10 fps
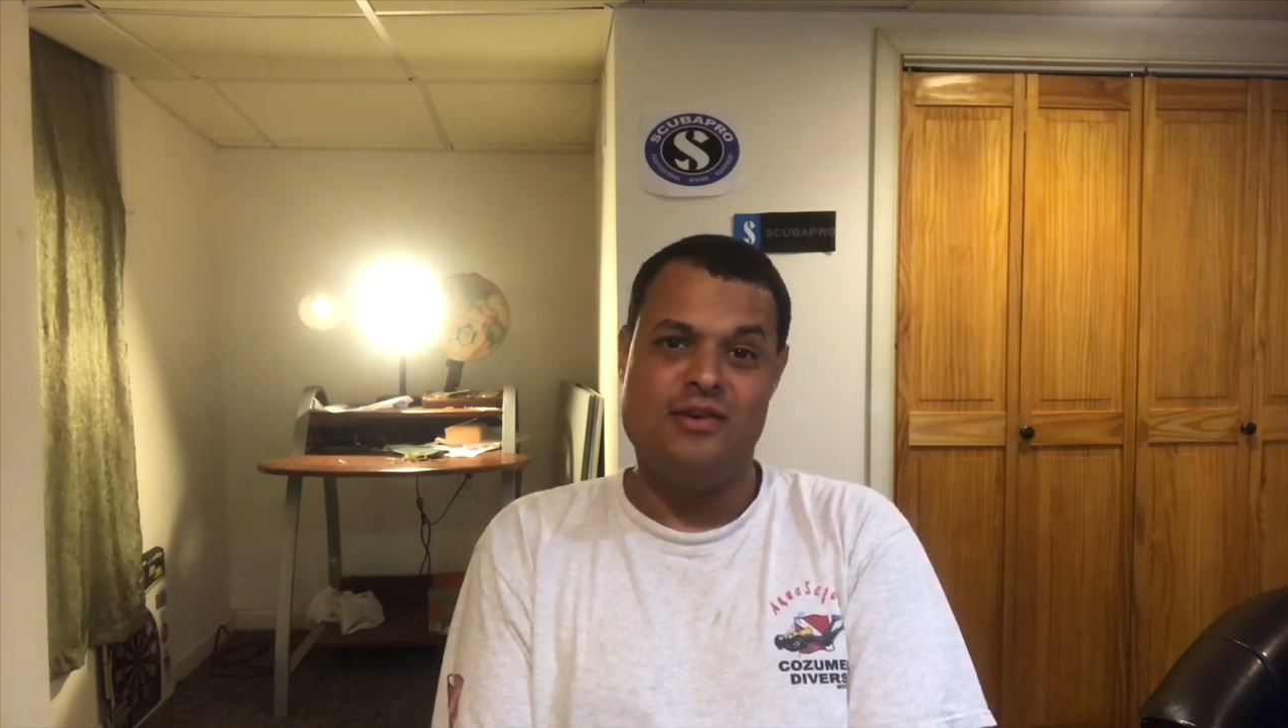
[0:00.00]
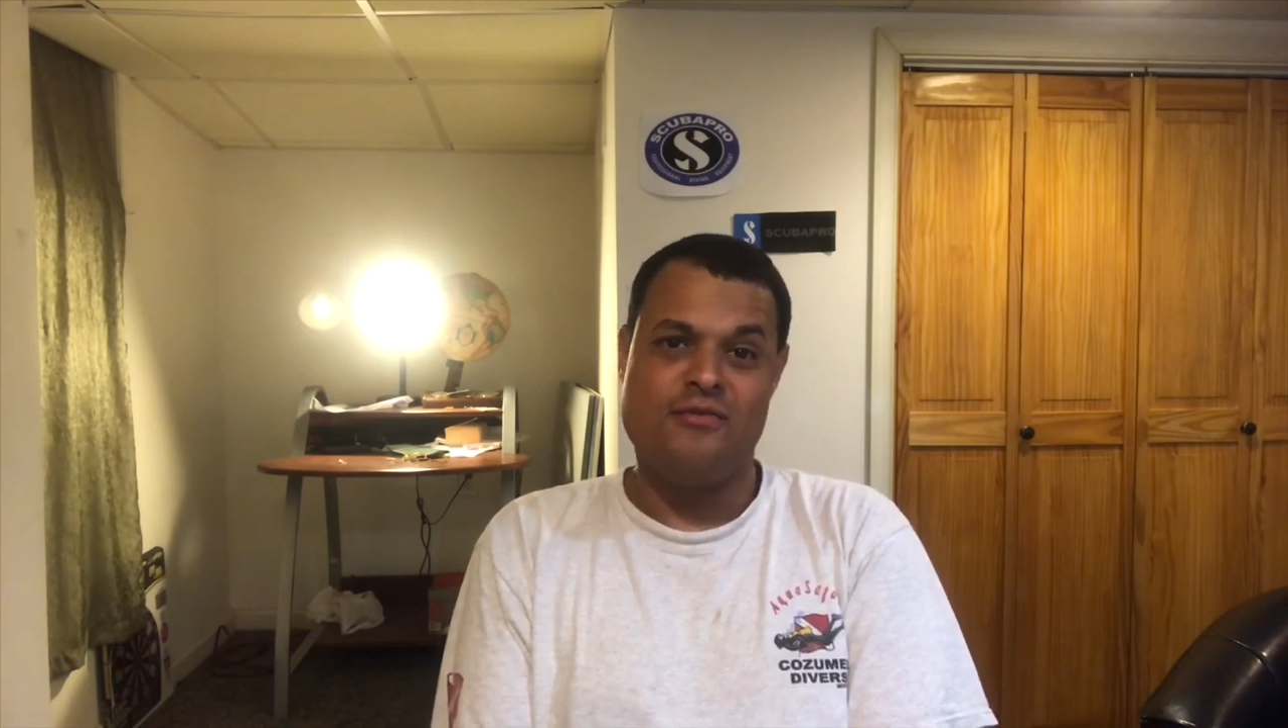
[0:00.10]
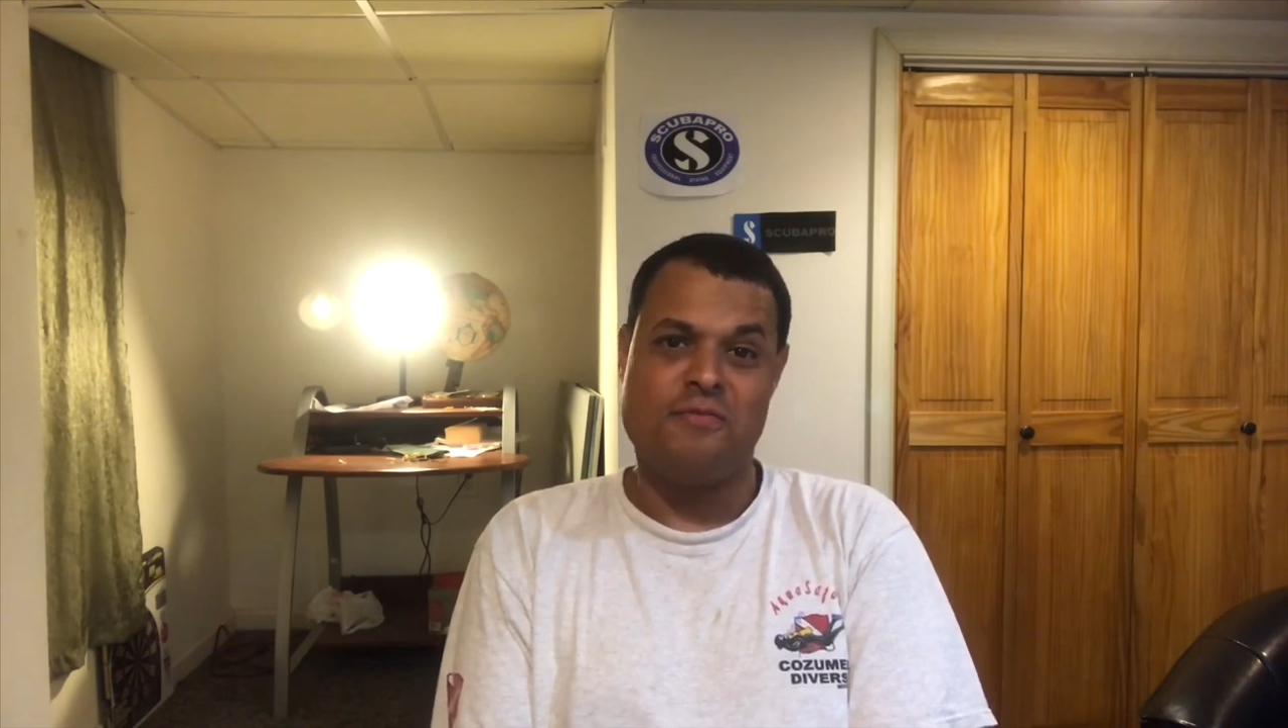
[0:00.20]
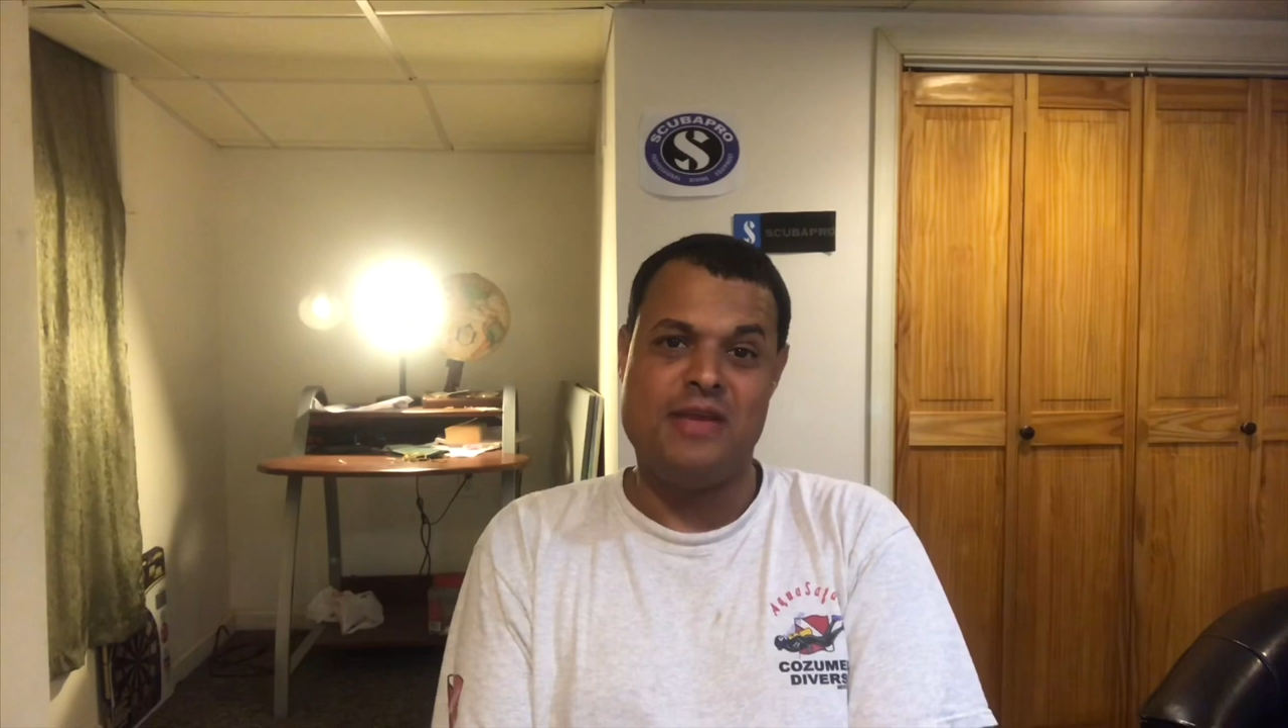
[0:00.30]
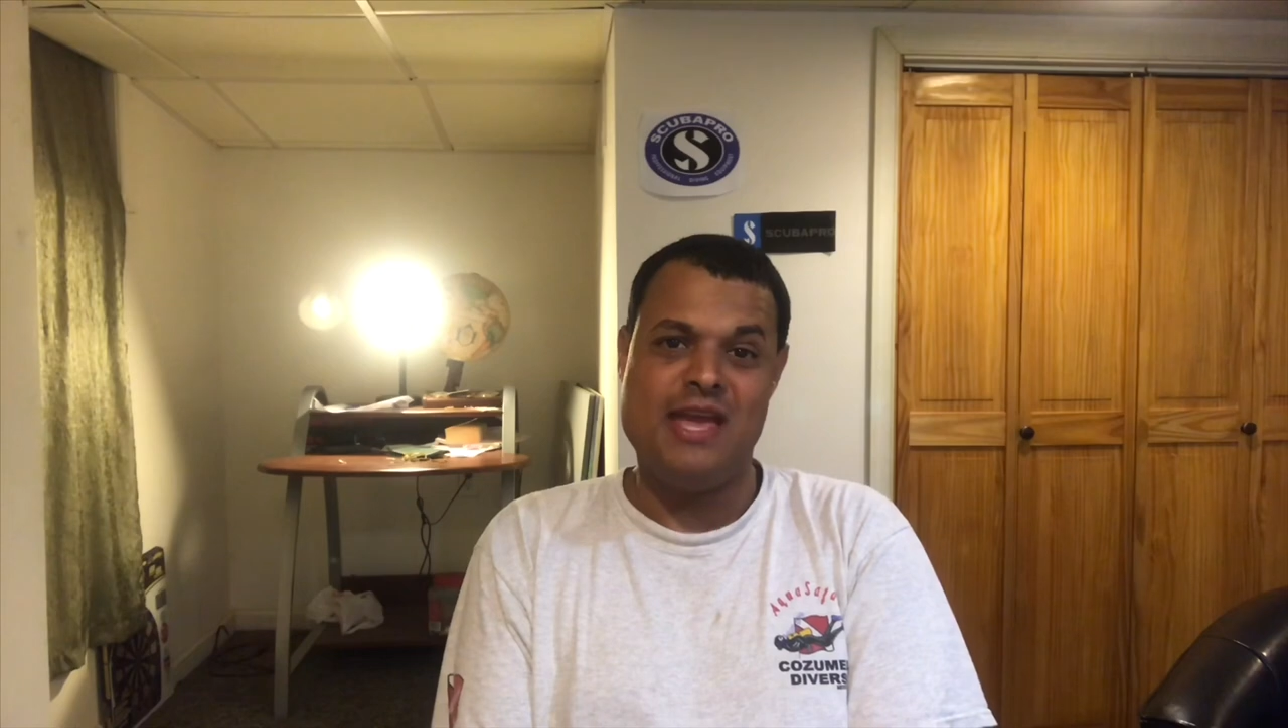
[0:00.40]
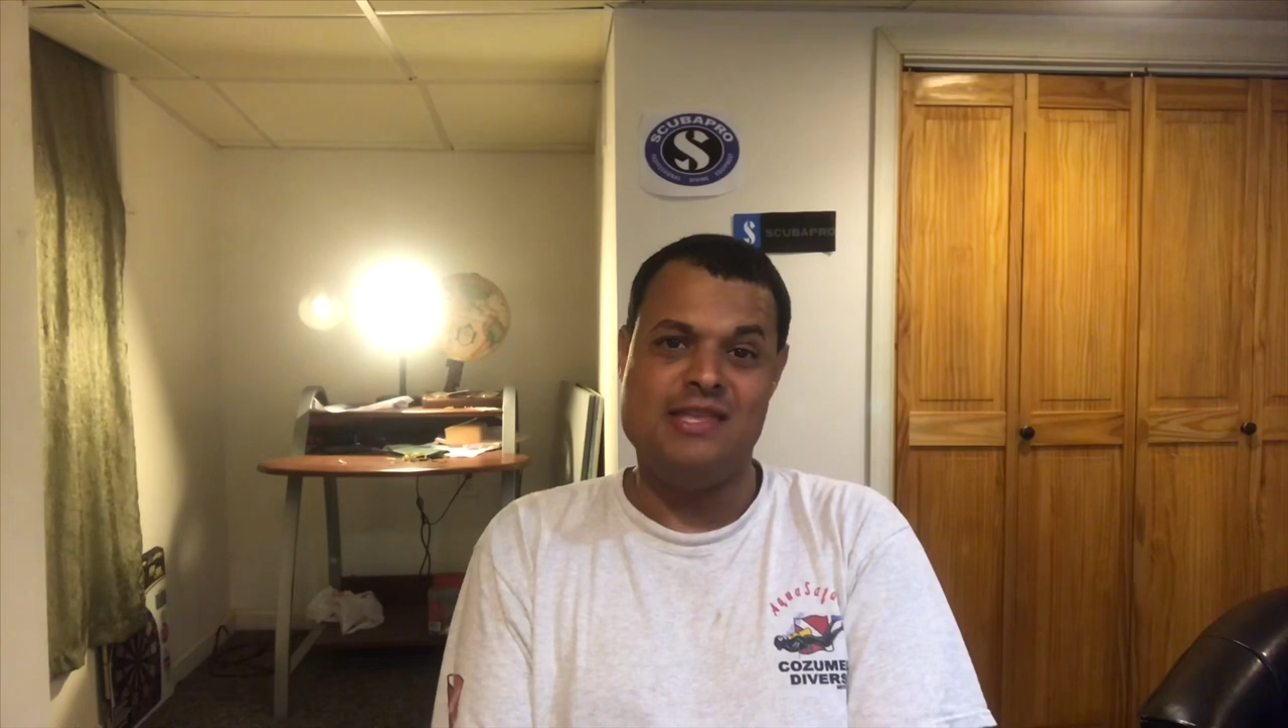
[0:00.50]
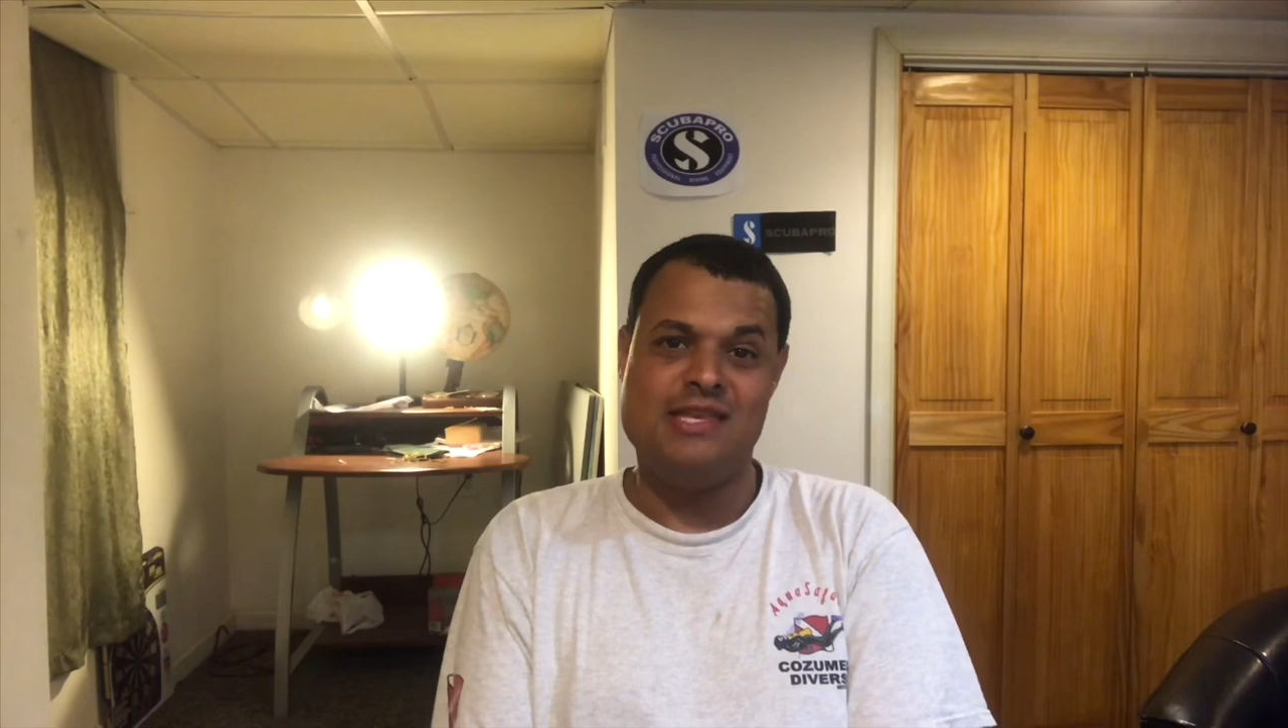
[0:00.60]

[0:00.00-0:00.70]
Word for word: from Kids